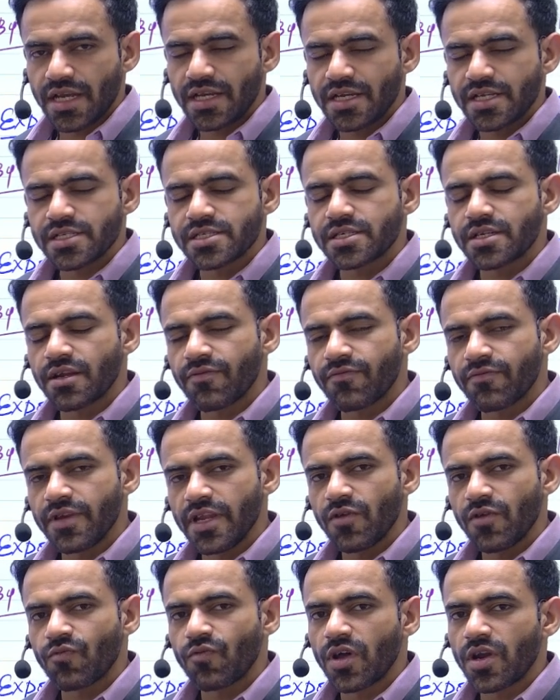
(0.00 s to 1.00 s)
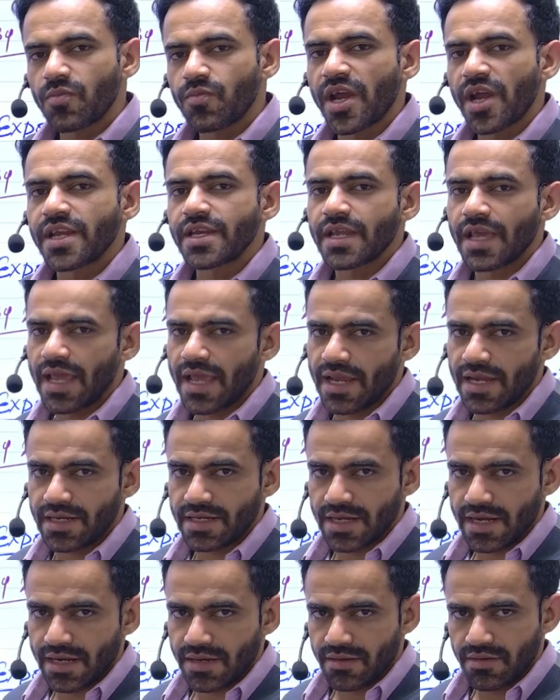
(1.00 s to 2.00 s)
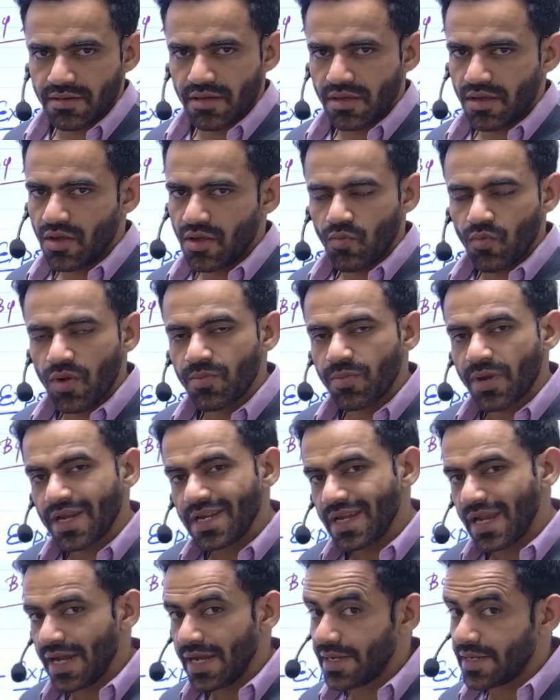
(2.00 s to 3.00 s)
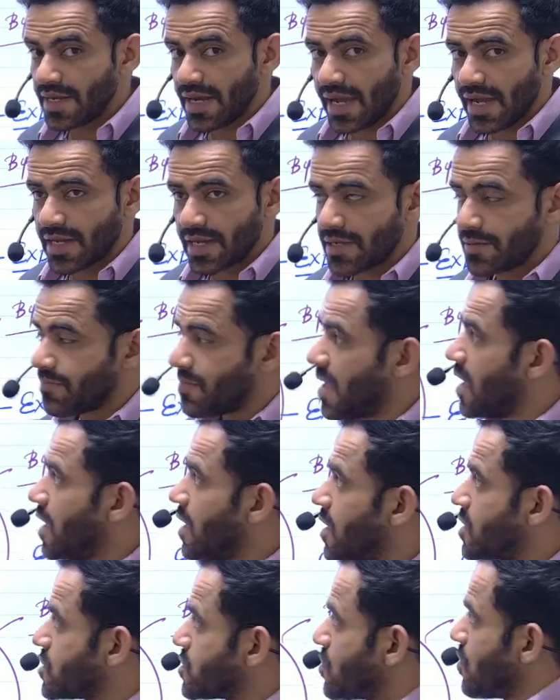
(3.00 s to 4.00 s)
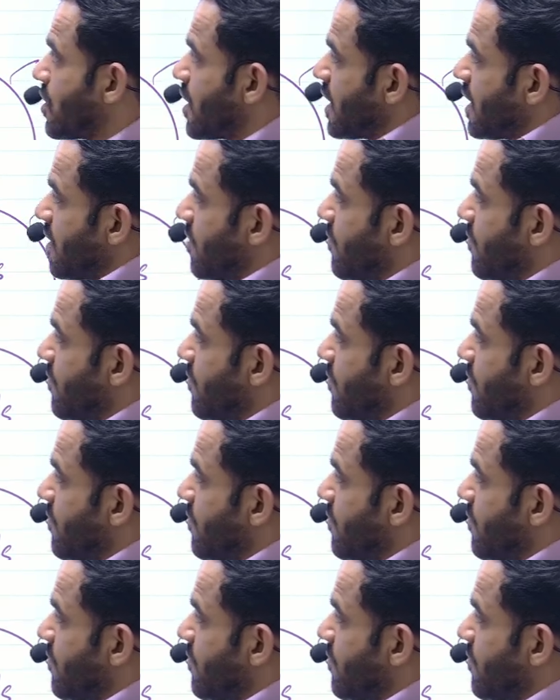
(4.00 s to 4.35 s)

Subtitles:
It is roughly 1.8 lakh. So, in a